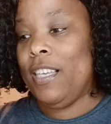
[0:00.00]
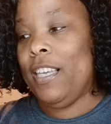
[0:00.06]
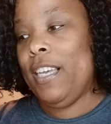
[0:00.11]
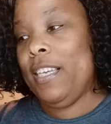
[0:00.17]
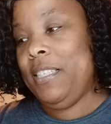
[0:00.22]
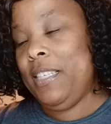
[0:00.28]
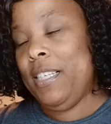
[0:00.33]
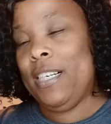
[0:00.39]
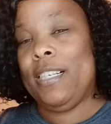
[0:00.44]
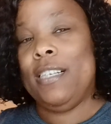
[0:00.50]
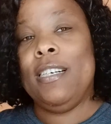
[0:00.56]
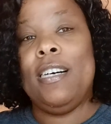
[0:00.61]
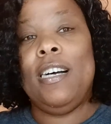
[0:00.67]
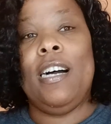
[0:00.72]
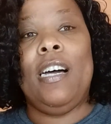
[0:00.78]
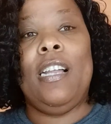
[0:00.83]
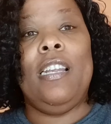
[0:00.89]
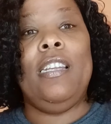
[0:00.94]
And yeah,
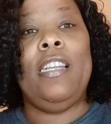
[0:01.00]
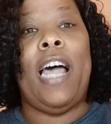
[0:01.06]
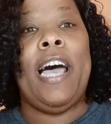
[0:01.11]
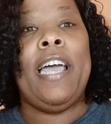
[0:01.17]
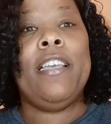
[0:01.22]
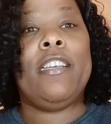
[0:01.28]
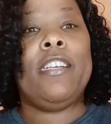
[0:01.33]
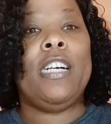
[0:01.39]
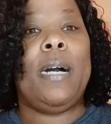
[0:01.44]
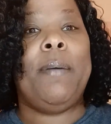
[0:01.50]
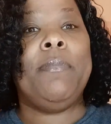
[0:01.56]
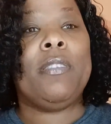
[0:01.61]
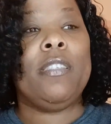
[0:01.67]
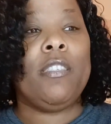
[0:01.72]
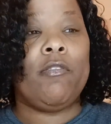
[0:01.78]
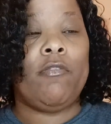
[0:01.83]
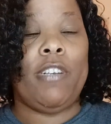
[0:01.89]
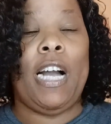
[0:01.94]
like, comment,
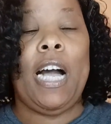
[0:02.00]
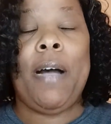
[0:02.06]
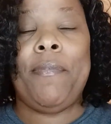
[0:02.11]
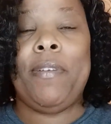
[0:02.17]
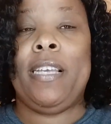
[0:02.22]
subscribe,